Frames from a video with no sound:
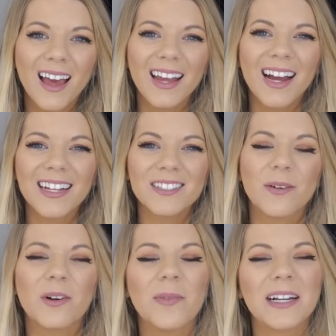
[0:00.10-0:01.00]
Hey guys,
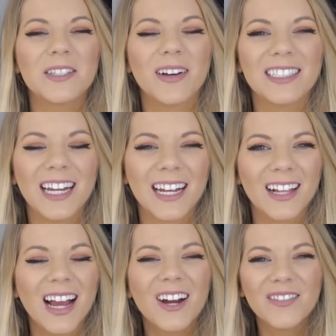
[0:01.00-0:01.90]
welcome back to my
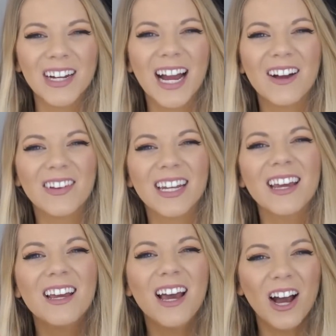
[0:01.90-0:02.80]
channel. I hope you're having
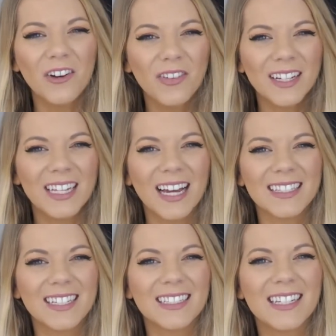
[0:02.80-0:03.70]
a fantastic